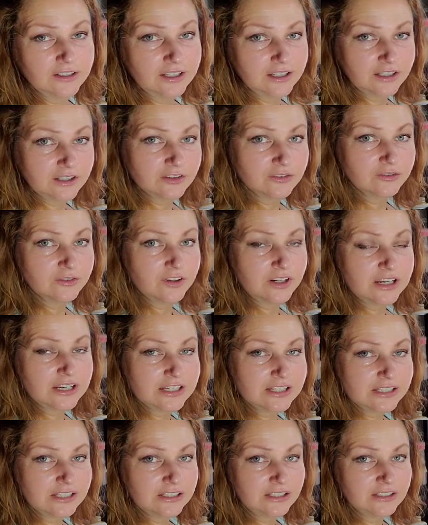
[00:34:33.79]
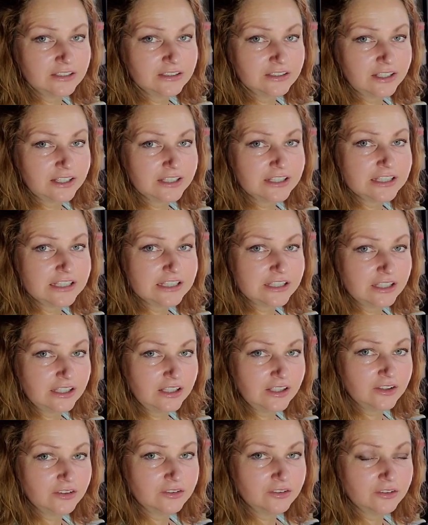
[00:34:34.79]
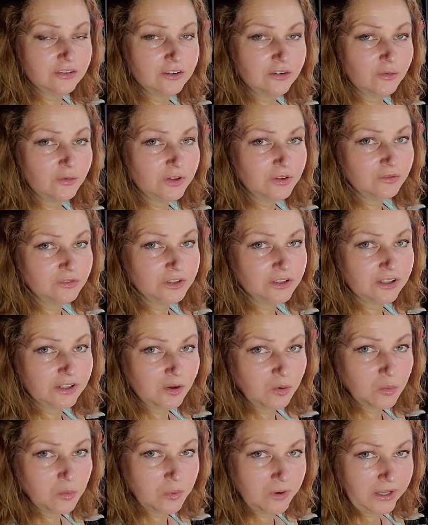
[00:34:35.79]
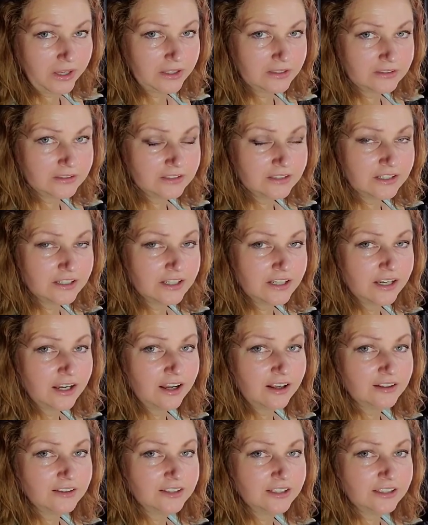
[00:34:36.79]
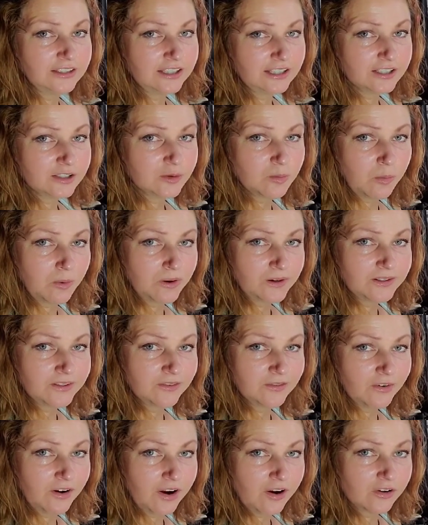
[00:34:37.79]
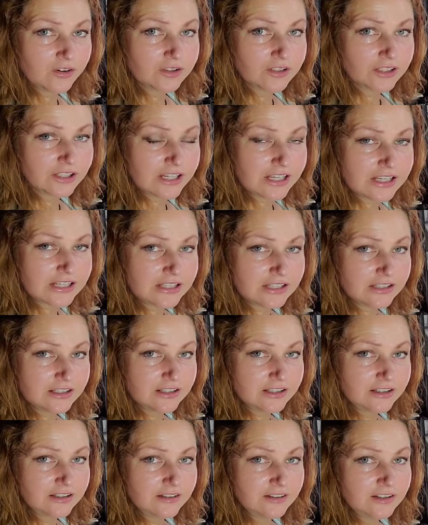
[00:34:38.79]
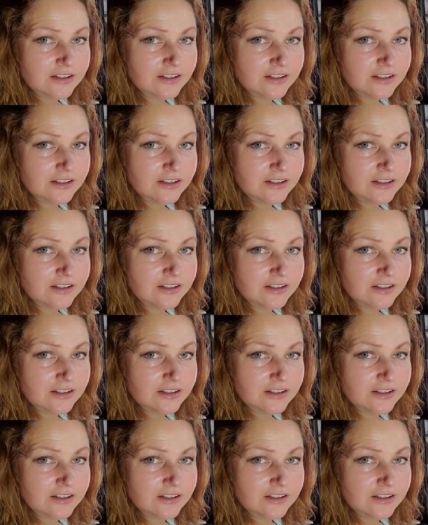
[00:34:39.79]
Thank you for listening, and see you when we're gonna paint on the next part of our lesson.